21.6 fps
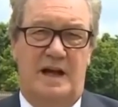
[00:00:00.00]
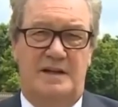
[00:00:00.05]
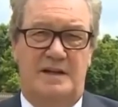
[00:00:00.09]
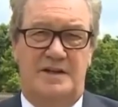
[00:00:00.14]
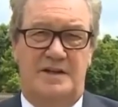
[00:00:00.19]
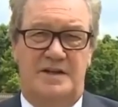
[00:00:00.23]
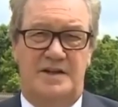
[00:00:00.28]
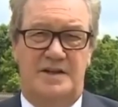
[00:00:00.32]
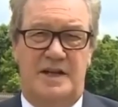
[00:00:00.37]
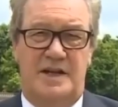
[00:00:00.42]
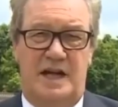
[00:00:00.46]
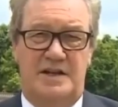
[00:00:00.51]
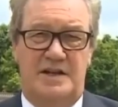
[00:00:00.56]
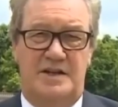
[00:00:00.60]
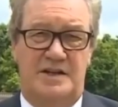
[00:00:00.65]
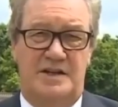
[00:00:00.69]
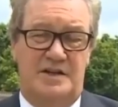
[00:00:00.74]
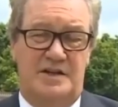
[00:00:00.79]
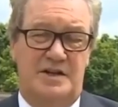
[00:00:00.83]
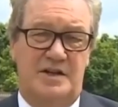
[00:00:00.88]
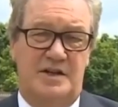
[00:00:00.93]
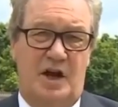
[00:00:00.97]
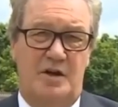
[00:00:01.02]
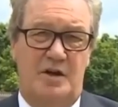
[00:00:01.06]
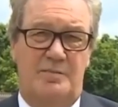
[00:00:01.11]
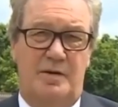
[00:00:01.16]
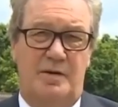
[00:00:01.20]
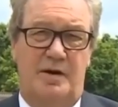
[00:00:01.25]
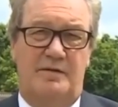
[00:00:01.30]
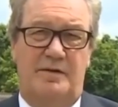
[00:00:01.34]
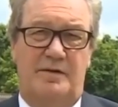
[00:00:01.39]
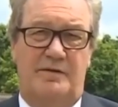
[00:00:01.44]
discuss the
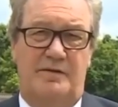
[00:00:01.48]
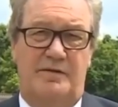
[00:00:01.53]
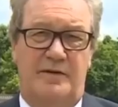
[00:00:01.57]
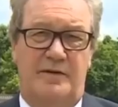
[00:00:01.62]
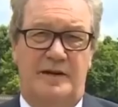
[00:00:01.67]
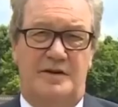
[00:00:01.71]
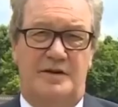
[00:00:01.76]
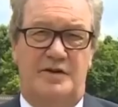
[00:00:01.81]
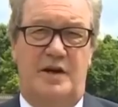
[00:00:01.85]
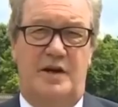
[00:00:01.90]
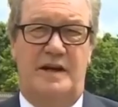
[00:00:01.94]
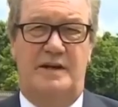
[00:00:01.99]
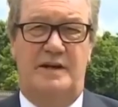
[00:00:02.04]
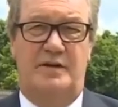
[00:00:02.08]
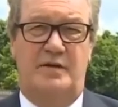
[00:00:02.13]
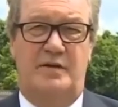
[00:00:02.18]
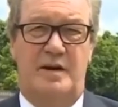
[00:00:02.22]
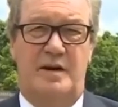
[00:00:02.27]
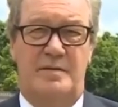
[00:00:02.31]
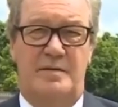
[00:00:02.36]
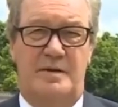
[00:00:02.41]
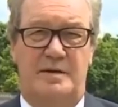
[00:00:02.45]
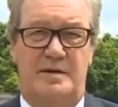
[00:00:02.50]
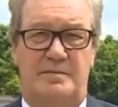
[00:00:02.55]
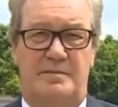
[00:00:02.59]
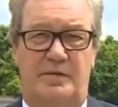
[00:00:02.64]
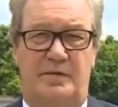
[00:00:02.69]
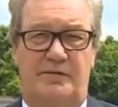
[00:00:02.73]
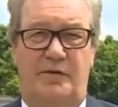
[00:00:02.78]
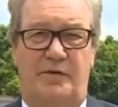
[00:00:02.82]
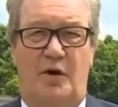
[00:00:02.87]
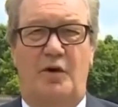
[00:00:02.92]
scope of a free trade agreement
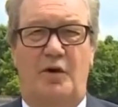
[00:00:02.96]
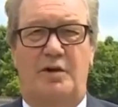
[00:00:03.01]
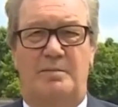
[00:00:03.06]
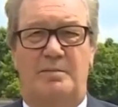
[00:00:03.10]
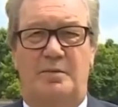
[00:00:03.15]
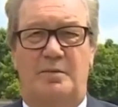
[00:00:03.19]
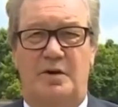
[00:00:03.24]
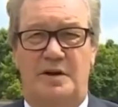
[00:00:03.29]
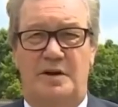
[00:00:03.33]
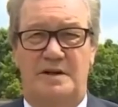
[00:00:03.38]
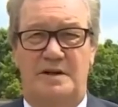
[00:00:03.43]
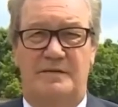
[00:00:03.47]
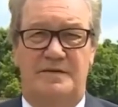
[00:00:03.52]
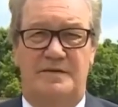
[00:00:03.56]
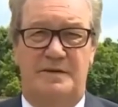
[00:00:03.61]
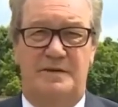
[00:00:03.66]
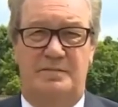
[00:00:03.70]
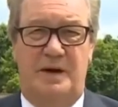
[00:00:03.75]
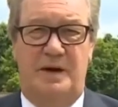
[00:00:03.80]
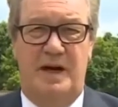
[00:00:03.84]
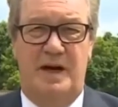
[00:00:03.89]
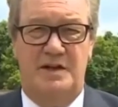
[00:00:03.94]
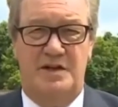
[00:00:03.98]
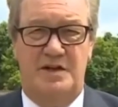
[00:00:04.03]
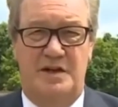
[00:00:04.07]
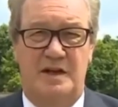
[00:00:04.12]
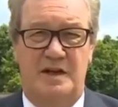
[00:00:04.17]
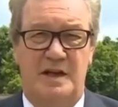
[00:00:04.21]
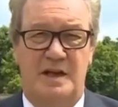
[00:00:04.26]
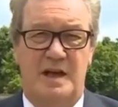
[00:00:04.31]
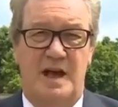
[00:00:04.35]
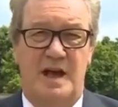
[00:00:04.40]
before the point of
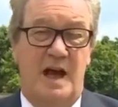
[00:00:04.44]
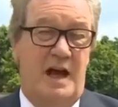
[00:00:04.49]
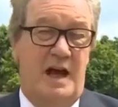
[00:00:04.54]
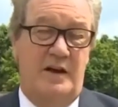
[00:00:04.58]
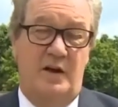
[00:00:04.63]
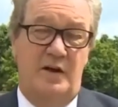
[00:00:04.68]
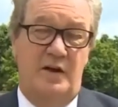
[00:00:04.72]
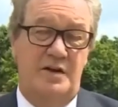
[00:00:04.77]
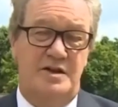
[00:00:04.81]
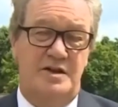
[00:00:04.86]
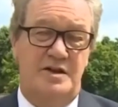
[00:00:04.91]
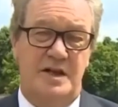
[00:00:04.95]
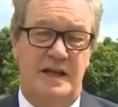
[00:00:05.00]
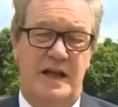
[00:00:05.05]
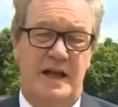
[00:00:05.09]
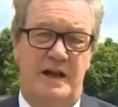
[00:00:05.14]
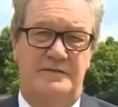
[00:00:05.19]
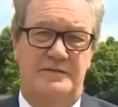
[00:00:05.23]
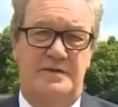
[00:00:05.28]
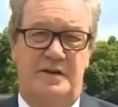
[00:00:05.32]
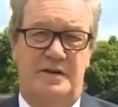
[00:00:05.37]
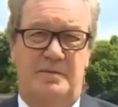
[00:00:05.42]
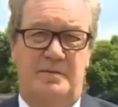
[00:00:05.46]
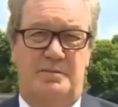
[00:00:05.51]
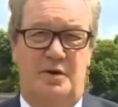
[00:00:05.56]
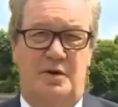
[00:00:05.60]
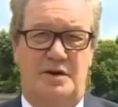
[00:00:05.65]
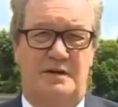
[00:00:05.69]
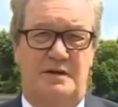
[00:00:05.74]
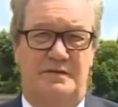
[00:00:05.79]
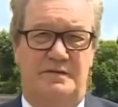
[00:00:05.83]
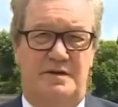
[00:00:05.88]
departure. And honestly, after the
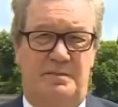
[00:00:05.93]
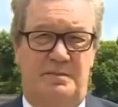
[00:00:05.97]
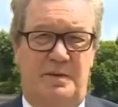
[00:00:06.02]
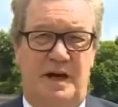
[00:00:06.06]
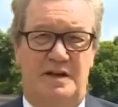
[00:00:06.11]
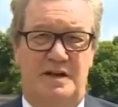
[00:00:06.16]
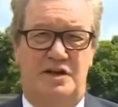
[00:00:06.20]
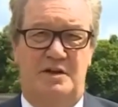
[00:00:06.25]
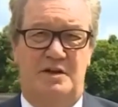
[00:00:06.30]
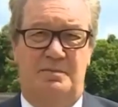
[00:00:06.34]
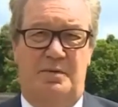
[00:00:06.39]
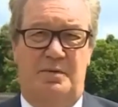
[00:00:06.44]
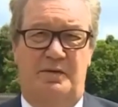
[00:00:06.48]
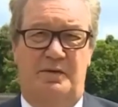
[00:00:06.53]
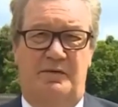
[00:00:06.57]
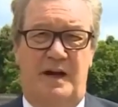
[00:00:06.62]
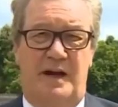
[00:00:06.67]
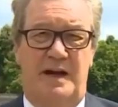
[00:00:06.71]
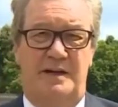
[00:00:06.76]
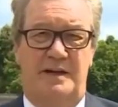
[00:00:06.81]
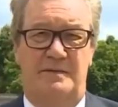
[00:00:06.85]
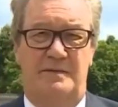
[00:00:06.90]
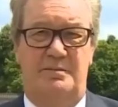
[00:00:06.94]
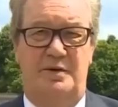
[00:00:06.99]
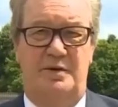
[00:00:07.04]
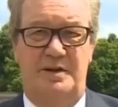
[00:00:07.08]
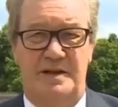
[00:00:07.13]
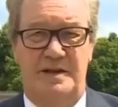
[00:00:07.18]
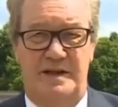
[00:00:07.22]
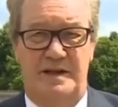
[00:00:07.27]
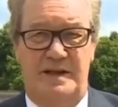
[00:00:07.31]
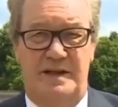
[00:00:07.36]
point of departure, provided
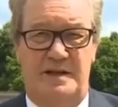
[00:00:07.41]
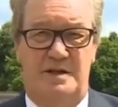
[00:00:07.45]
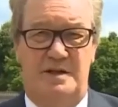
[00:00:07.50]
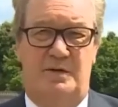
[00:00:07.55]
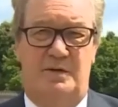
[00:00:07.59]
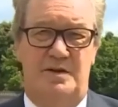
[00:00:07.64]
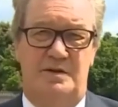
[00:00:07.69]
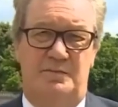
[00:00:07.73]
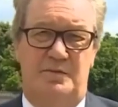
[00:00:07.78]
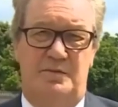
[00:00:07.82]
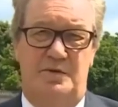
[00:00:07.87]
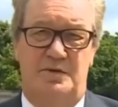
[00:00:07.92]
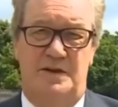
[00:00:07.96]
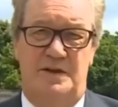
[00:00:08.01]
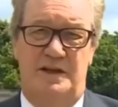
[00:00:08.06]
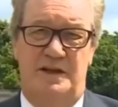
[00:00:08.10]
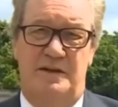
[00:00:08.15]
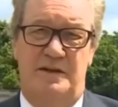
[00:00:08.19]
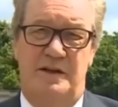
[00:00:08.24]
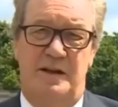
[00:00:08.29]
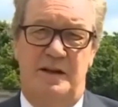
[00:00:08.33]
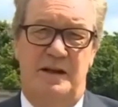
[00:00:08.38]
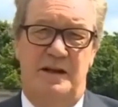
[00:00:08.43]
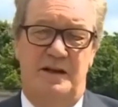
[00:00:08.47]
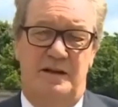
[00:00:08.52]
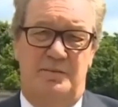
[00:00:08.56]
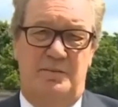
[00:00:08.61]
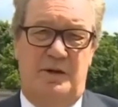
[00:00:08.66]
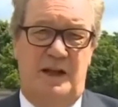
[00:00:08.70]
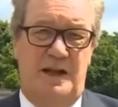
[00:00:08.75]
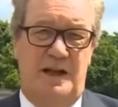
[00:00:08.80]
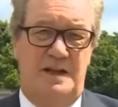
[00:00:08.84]
Britain doesn't want to put in
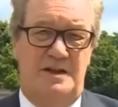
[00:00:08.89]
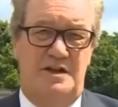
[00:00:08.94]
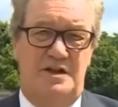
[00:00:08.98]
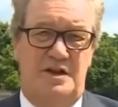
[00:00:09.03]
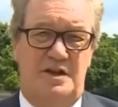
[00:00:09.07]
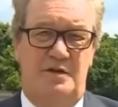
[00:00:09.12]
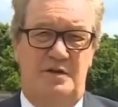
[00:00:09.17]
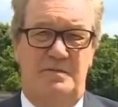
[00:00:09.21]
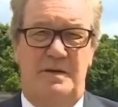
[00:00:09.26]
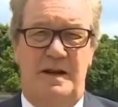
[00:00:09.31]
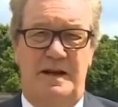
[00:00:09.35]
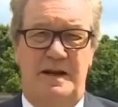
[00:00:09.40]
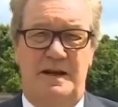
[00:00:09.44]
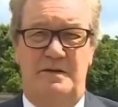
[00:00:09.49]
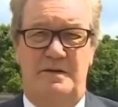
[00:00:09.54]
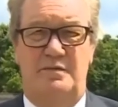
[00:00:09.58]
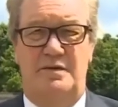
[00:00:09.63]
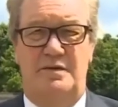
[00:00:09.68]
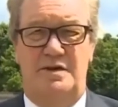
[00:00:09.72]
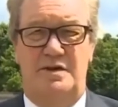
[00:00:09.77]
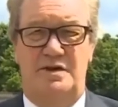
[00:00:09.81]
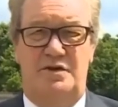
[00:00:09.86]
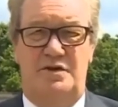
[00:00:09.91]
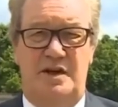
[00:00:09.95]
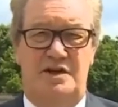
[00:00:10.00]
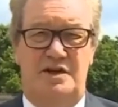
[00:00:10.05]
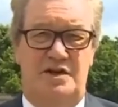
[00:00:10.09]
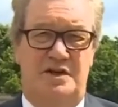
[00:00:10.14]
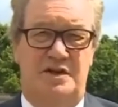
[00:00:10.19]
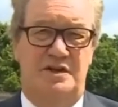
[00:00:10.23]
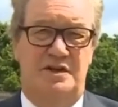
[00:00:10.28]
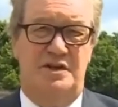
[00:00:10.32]
place too many
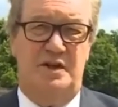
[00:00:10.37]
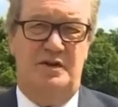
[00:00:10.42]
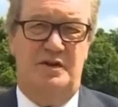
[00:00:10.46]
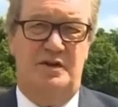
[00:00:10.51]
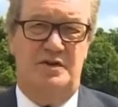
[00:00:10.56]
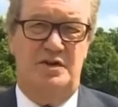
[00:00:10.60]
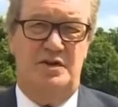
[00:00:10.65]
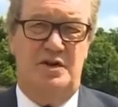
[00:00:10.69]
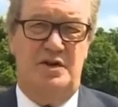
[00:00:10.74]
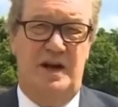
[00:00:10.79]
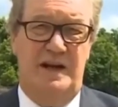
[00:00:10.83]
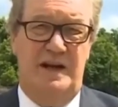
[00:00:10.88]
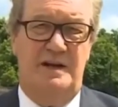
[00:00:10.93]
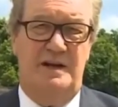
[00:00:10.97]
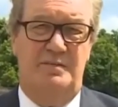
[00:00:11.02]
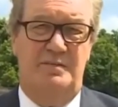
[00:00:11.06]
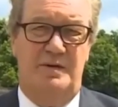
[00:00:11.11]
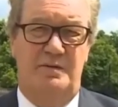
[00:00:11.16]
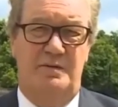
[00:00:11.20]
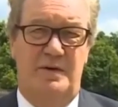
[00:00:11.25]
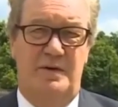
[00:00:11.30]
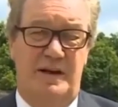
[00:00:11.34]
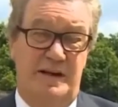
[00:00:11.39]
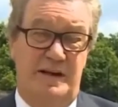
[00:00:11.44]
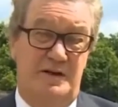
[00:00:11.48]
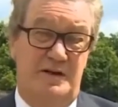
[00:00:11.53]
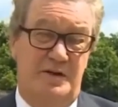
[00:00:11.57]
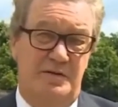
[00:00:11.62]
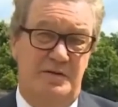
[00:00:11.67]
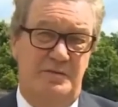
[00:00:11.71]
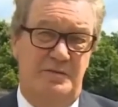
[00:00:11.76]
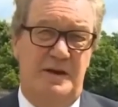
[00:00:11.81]
restrictions on trade, we really
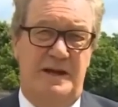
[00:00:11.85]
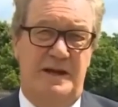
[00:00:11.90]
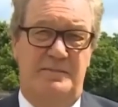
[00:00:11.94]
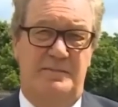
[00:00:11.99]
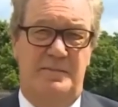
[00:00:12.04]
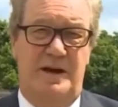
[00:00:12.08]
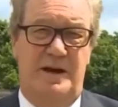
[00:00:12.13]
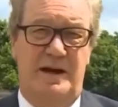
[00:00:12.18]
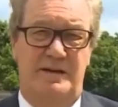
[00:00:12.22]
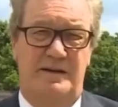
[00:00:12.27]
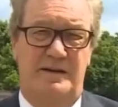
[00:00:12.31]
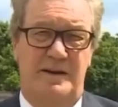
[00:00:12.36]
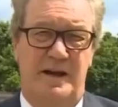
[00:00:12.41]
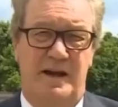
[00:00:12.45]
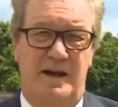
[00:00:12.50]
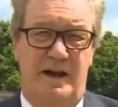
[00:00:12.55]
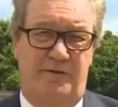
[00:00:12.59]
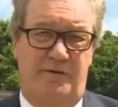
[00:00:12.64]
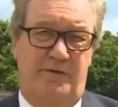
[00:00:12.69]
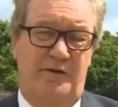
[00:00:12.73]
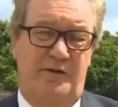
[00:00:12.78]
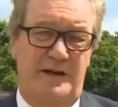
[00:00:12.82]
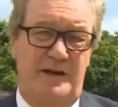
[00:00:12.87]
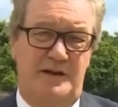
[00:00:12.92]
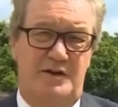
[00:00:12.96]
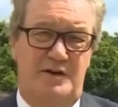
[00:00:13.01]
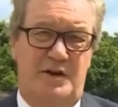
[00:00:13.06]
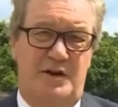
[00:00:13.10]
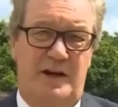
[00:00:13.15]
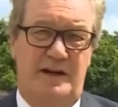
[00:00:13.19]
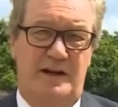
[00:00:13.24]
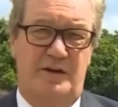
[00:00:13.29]
do mean by a free
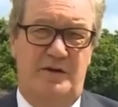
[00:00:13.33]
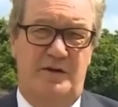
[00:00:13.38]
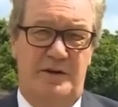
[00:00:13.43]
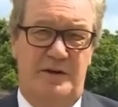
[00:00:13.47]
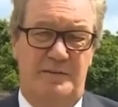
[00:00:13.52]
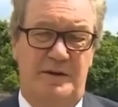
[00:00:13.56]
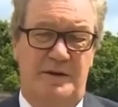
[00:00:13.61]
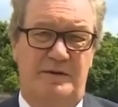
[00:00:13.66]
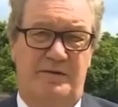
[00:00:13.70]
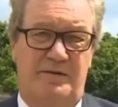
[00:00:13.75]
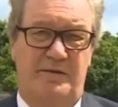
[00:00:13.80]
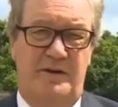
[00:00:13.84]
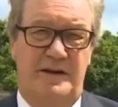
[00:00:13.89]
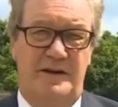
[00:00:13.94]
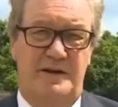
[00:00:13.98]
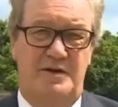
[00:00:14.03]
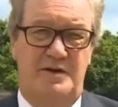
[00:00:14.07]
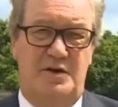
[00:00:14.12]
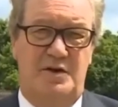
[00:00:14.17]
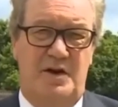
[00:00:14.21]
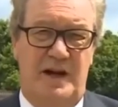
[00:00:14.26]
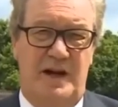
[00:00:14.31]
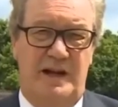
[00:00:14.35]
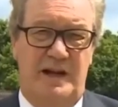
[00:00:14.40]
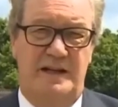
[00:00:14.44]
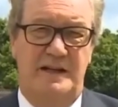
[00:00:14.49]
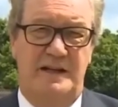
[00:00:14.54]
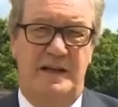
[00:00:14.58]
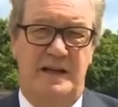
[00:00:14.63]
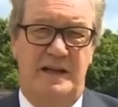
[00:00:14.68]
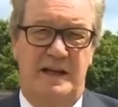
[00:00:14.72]
trade agreement, free trade,